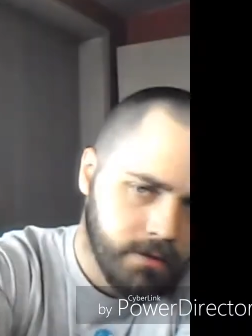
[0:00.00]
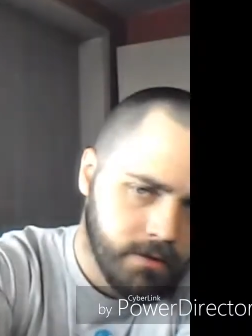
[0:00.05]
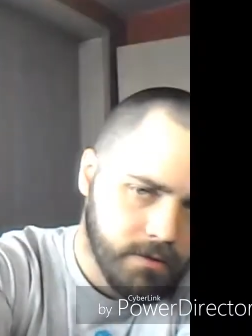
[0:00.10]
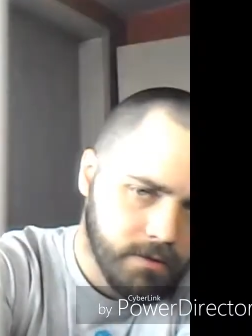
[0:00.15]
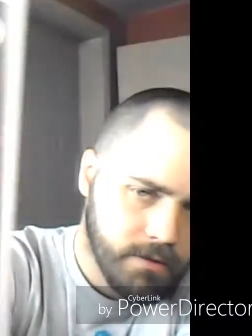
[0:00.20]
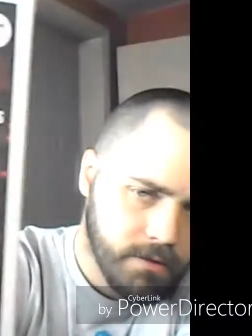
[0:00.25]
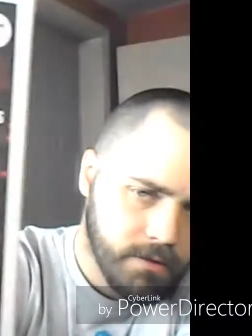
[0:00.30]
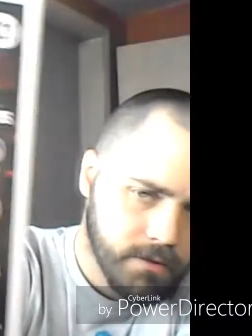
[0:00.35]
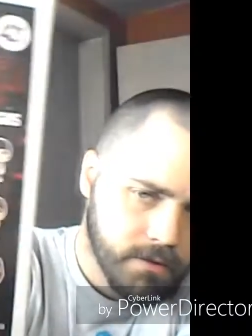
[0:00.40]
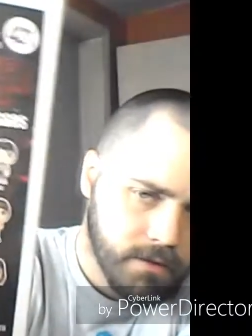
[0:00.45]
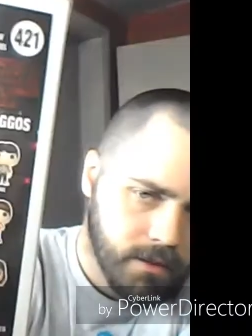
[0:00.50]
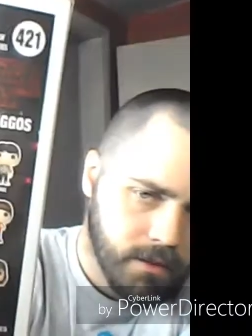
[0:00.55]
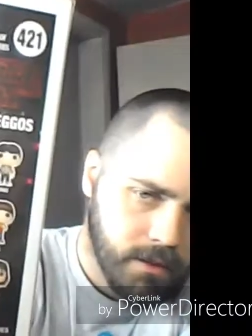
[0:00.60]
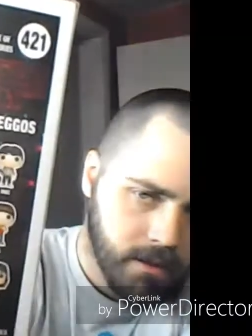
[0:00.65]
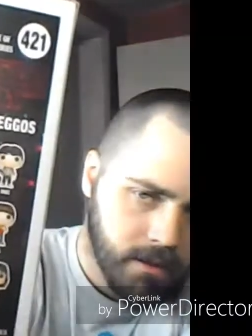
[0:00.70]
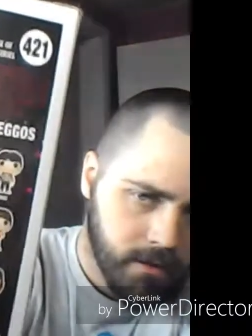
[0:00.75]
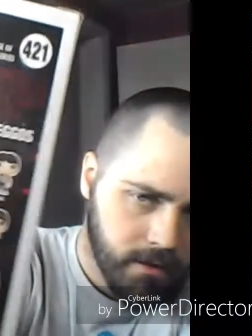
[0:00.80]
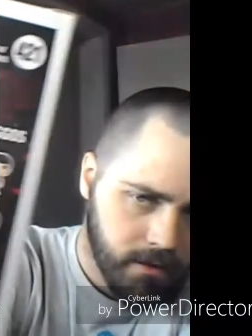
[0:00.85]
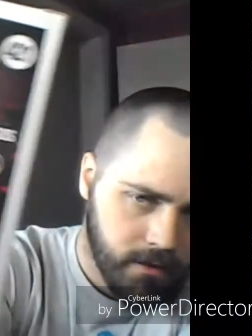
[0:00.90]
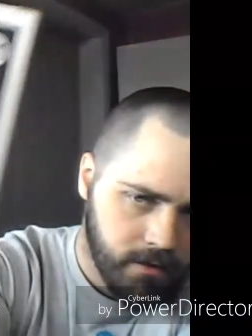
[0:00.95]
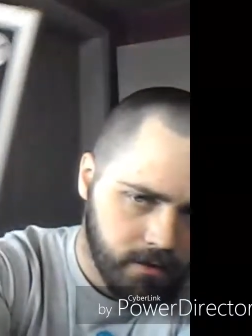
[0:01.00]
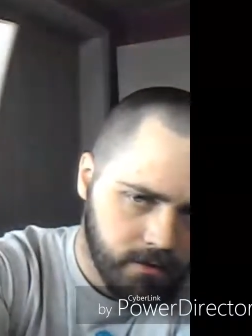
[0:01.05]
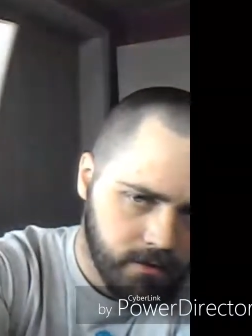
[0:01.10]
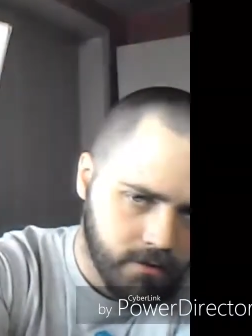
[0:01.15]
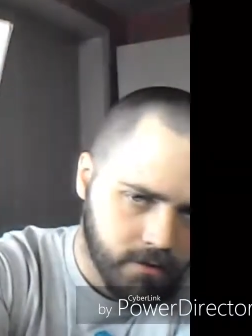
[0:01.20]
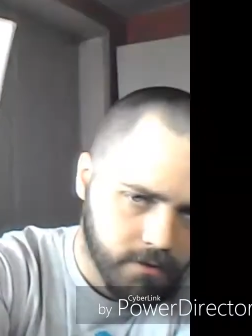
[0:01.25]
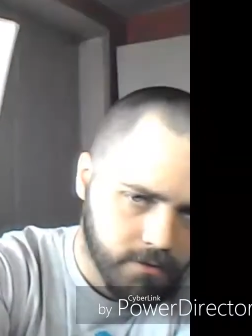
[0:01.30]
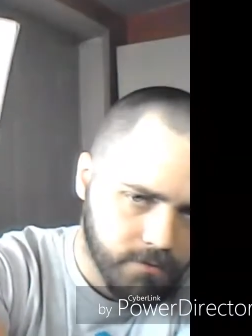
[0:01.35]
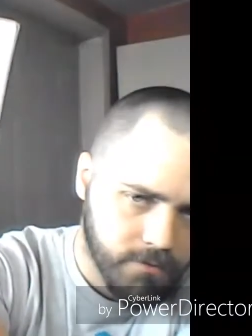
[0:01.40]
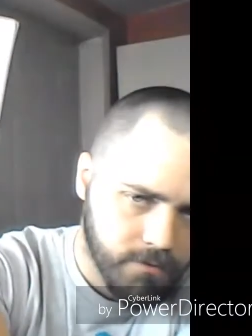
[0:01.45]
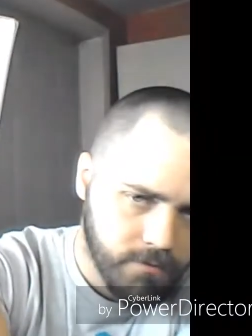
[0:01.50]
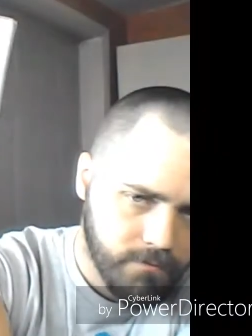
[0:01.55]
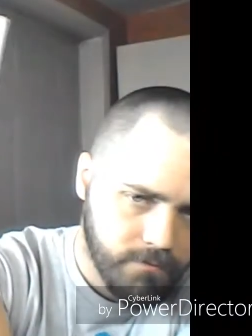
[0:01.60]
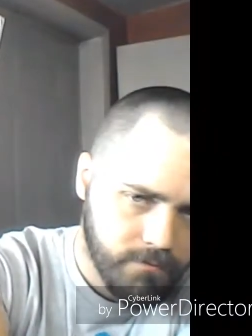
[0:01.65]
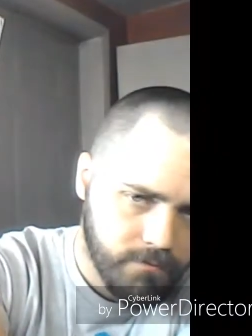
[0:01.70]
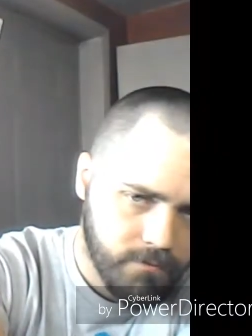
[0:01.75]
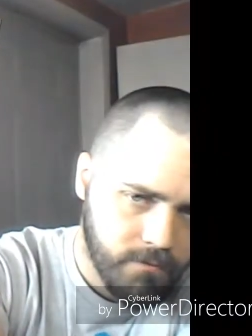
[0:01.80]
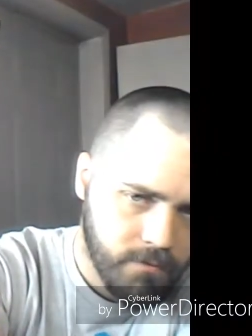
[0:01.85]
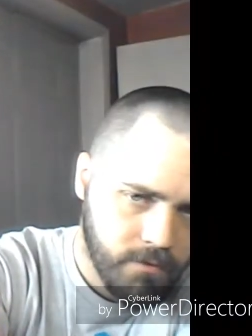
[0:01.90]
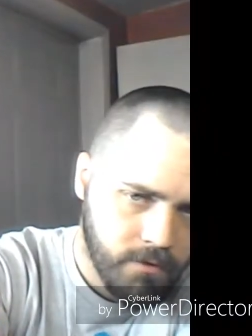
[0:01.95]
This guy and this one.
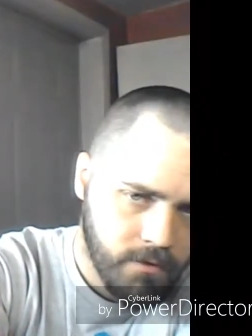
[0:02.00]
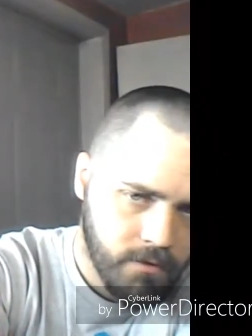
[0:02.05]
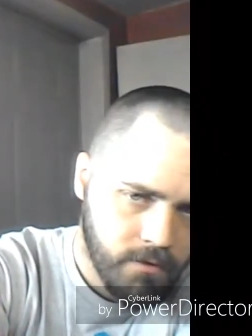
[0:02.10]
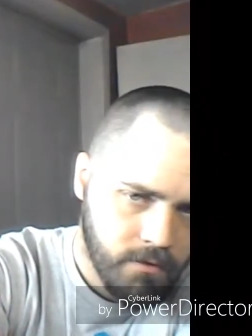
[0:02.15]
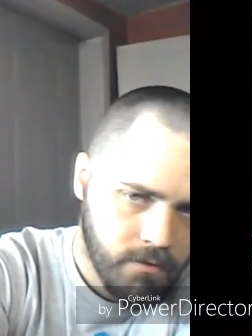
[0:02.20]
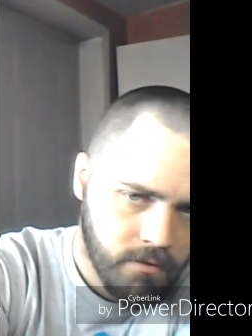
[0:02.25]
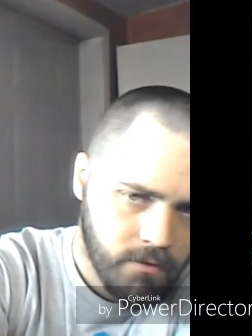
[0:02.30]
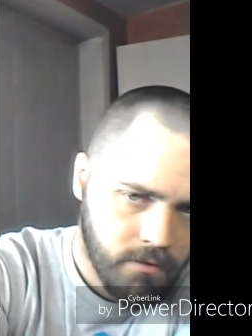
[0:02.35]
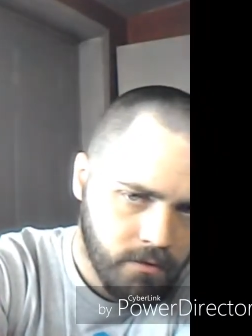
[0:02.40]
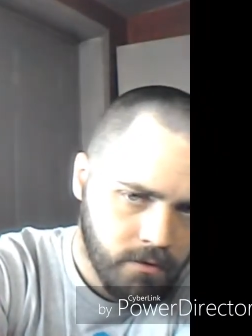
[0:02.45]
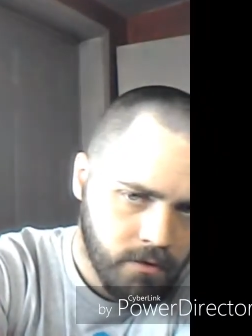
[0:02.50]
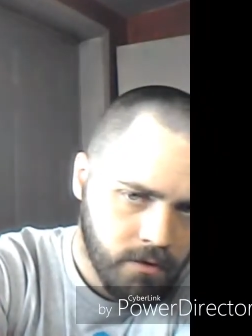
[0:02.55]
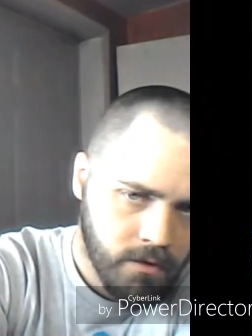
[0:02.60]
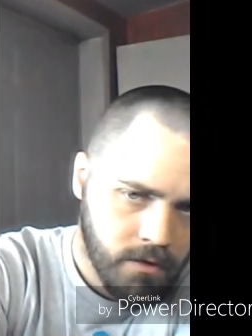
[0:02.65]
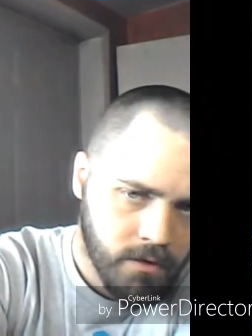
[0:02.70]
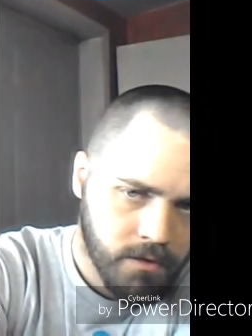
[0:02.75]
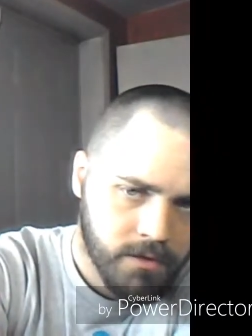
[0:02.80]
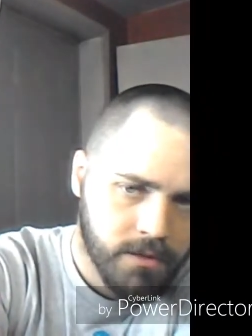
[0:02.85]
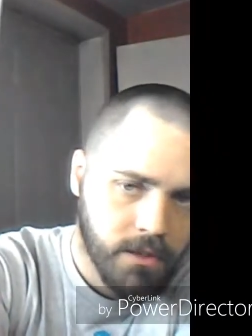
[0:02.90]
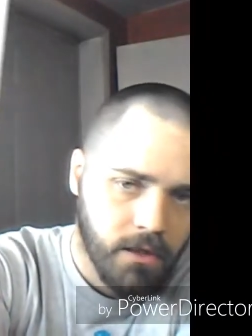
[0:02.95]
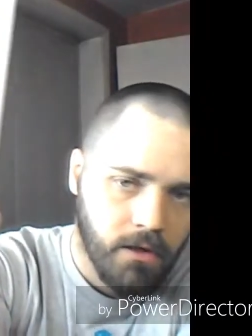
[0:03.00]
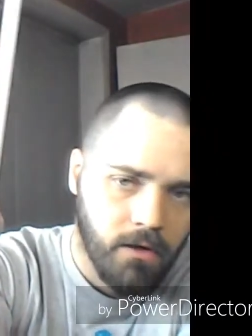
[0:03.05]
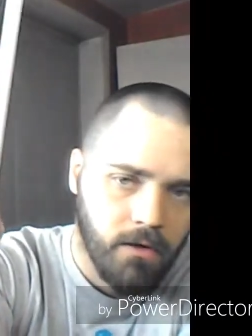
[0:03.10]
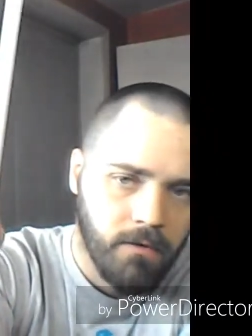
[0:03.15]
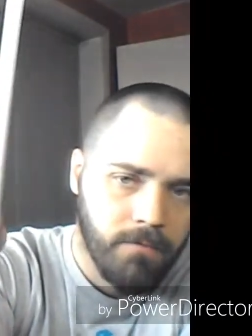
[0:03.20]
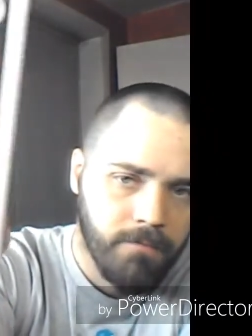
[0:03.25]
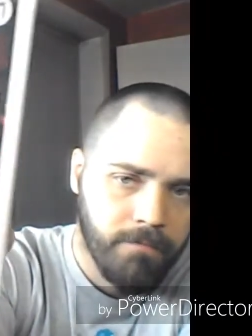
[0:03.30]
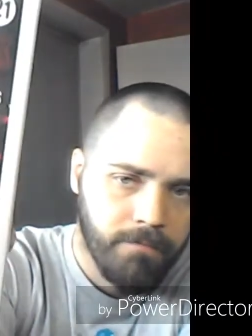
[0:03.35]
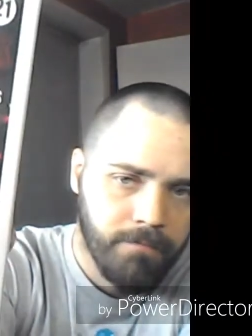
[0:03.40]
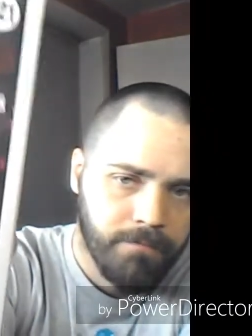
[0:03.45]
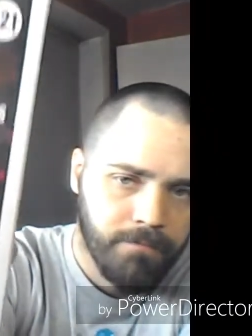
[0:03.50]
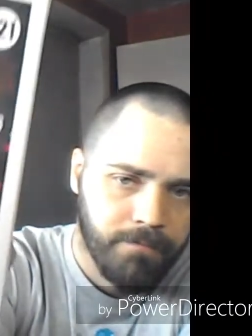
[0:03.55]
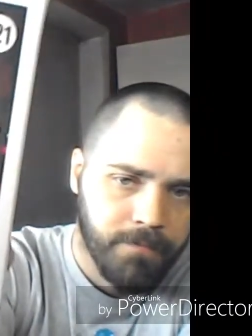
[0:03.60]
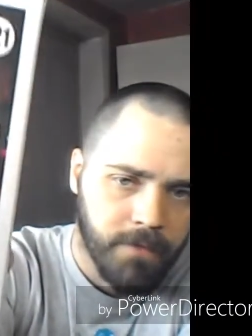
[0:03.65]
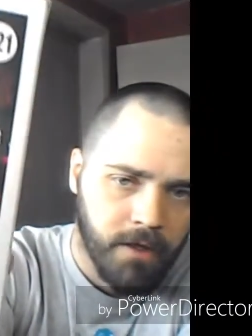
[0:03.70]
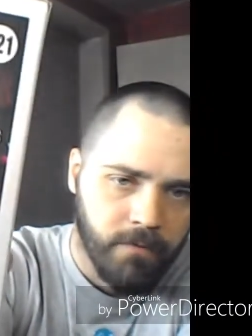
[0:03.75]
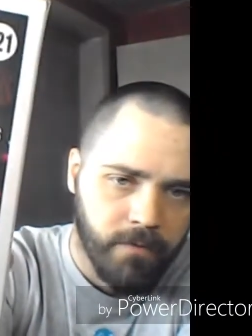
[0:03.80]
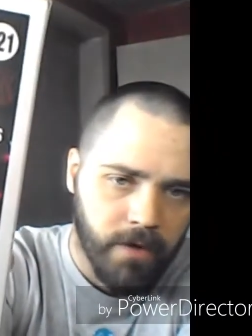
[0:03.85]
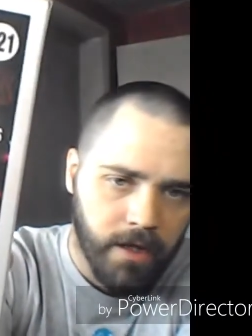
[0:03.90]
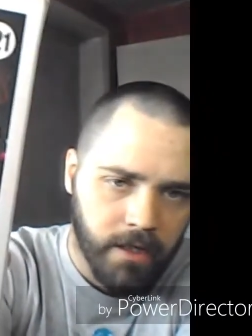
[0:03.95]
So,
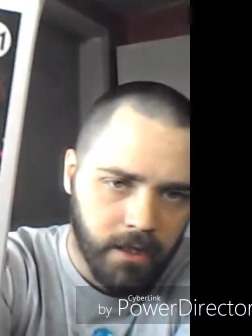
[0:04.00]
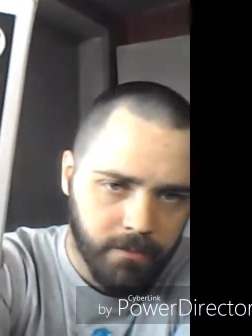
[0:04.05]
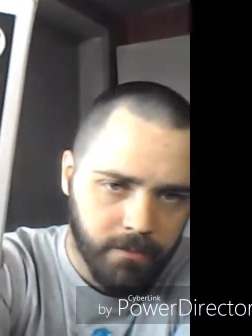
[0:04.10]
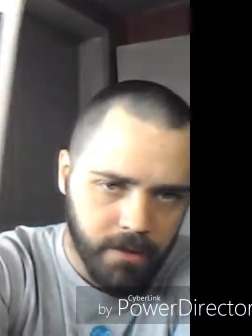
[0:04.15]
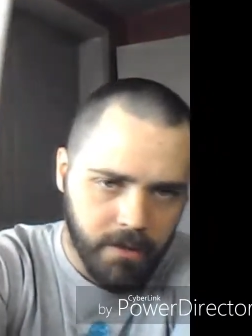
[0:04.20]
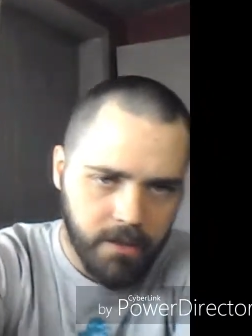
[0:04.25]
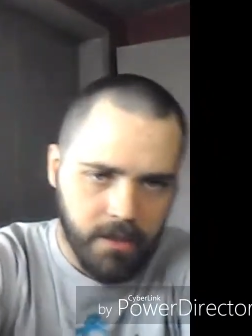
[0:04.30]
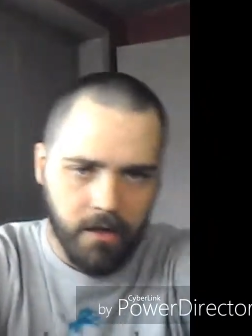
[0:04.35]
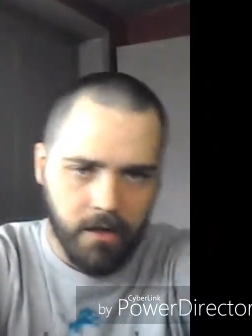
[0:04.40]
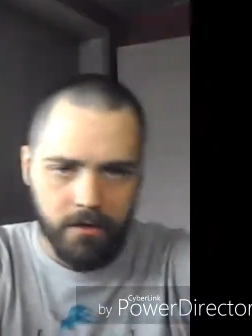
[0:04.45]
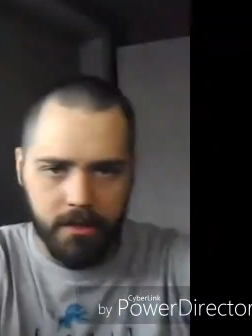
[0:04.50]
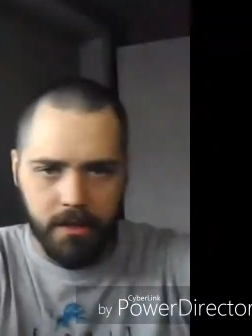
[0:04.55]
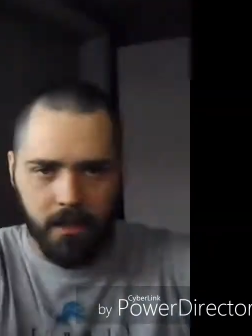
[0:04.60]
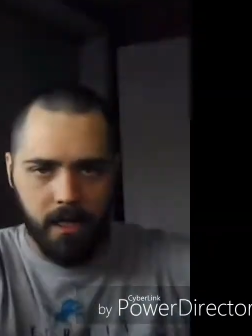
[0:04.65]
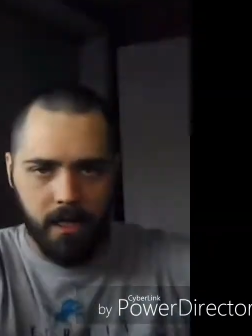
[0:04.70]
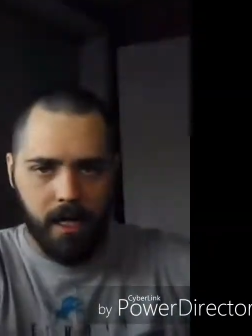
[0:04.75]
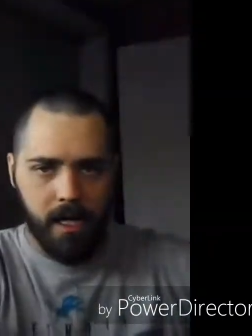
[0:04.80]
if anybody out there